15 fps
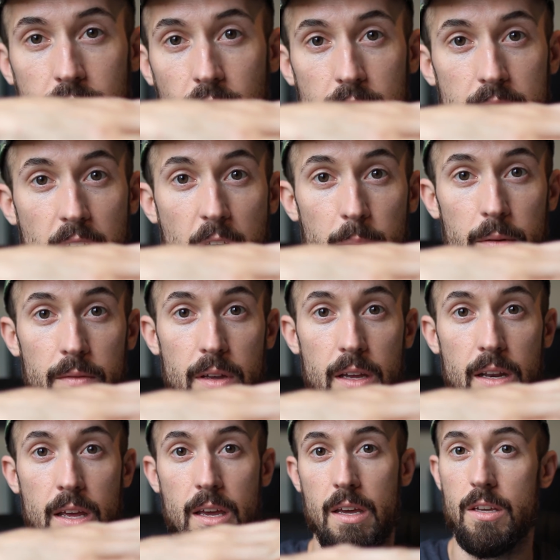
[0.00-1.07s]
on top of it,
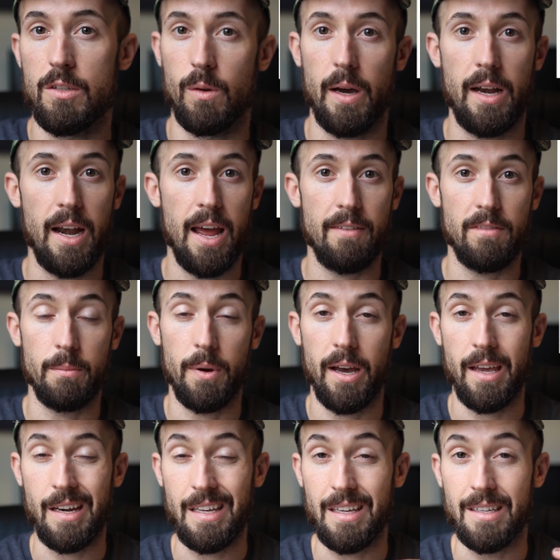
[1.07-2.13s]
so I didn't have to buy
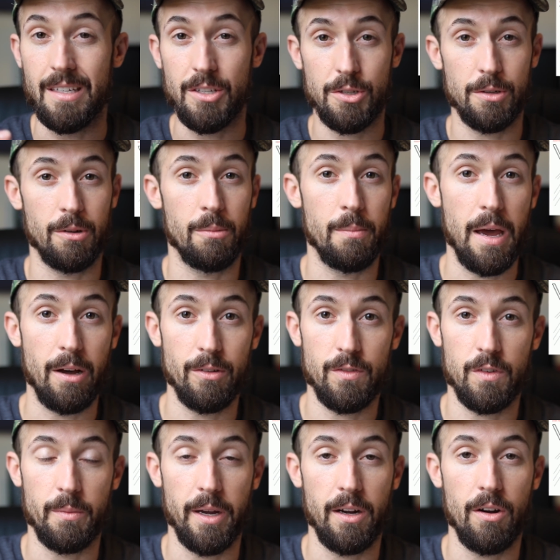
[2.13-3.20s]
any additional mounts
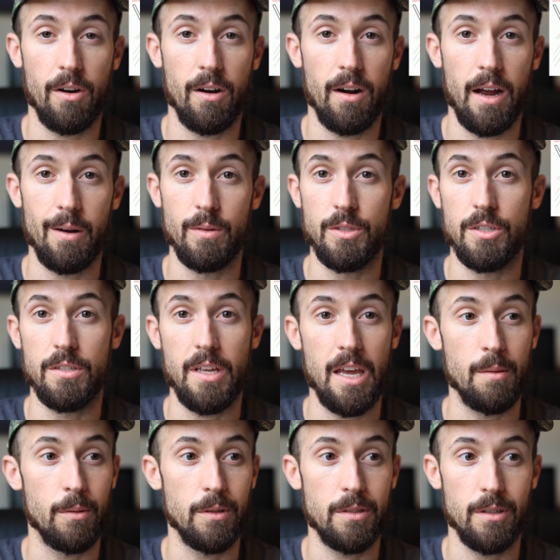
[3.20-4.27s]
for my car. I was just
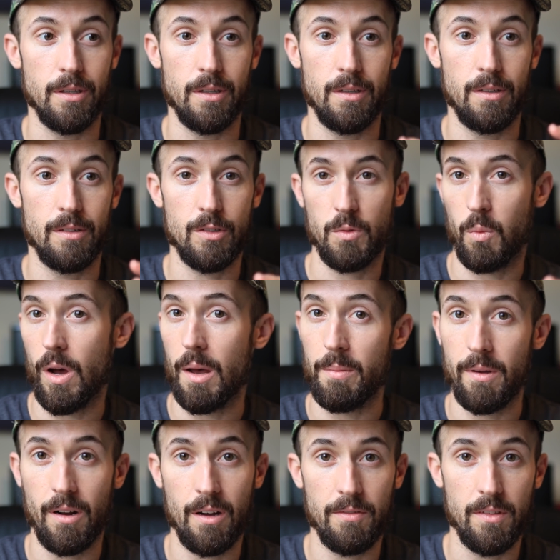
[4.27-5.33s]
able to swap
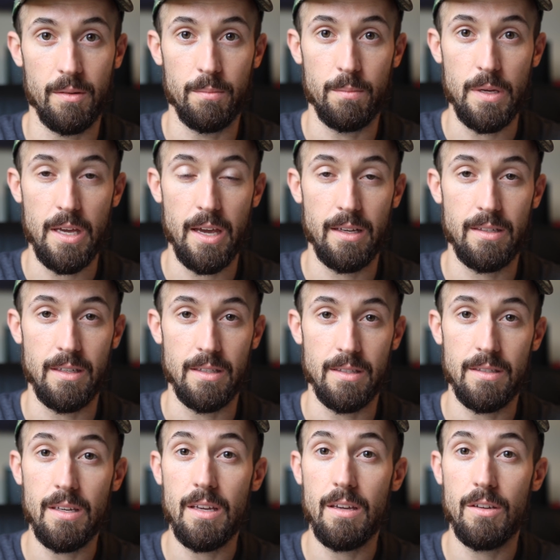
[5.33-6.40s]
it off the
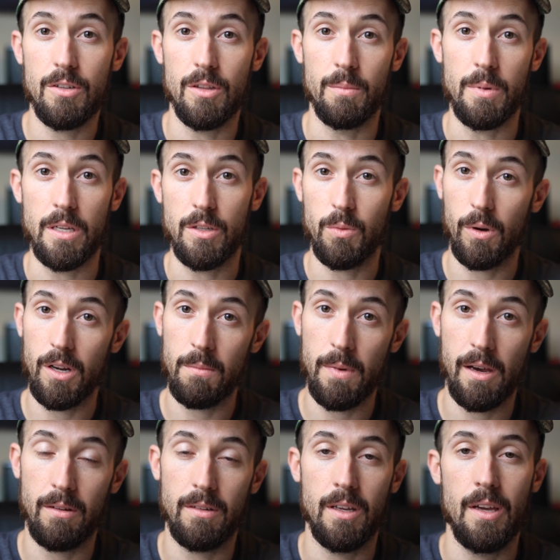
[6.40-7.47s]
B18C to the B20
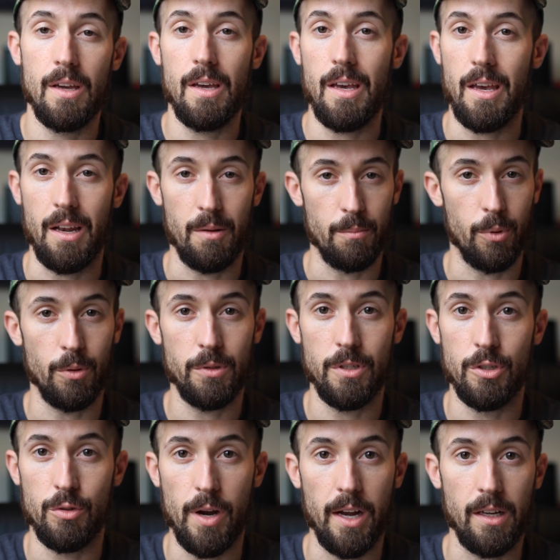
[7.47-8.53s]
mount, and it
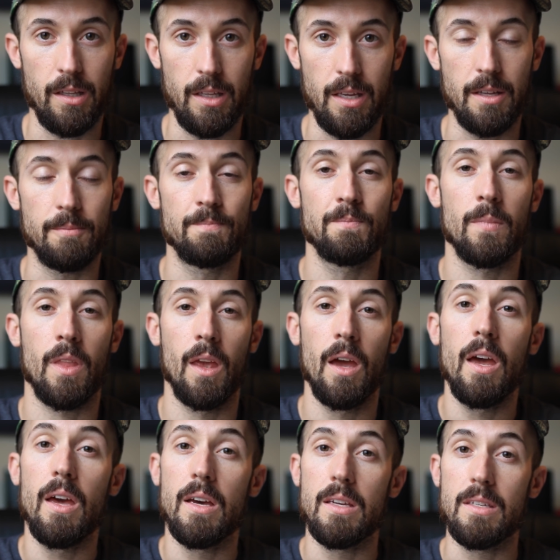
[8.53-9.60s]
bolted directly in.
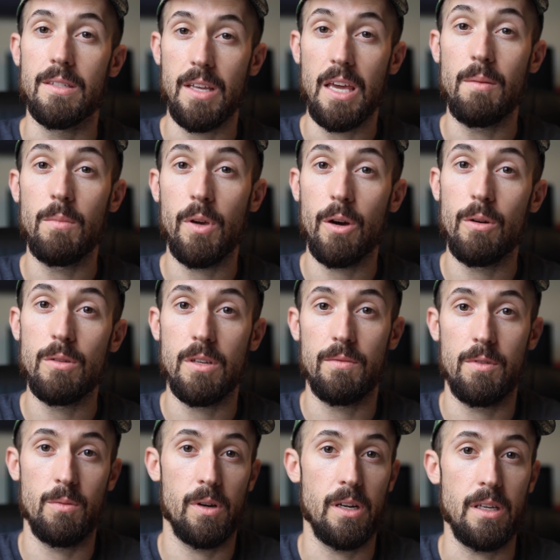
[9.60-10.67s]
Same goes if
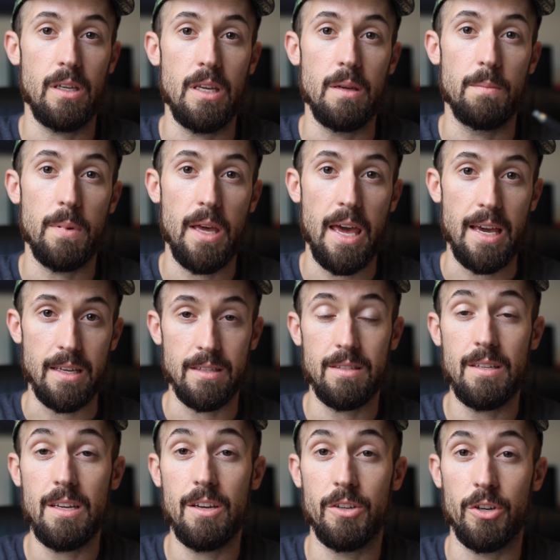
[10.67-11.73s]
you want to keep
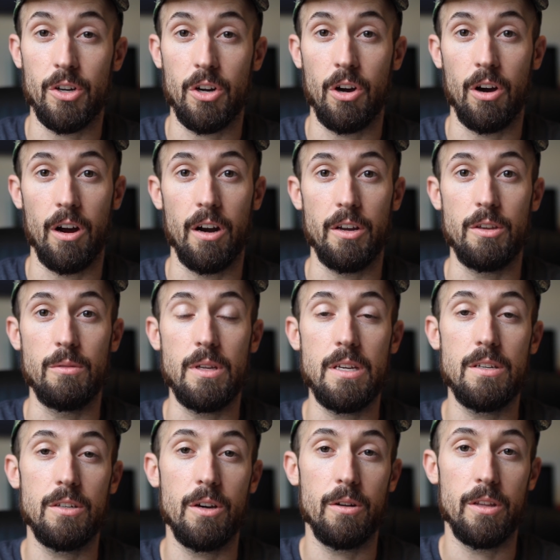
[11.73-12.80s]
AC in your car. You
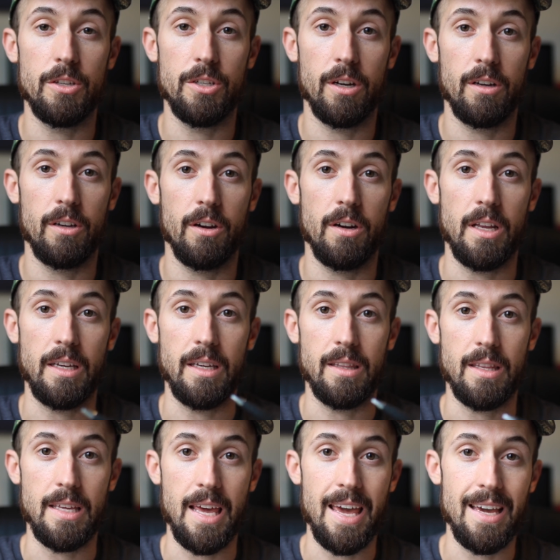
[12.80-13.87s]
need to go to the junkyard and get
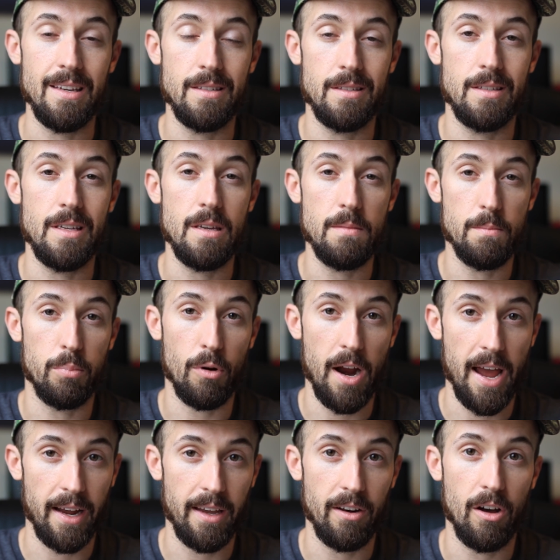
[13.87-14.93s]
the AC
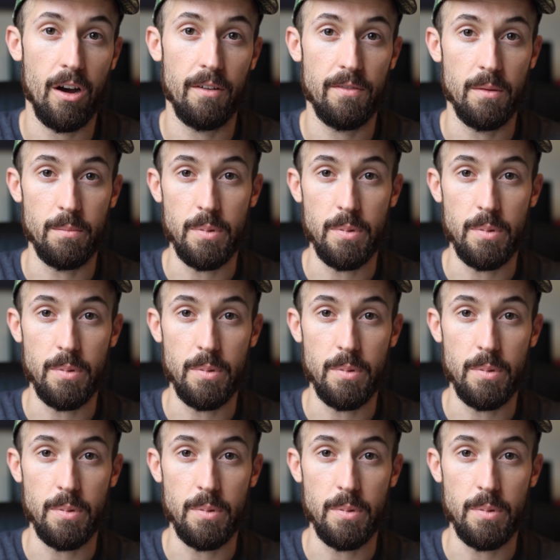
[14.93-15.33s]
bracket off the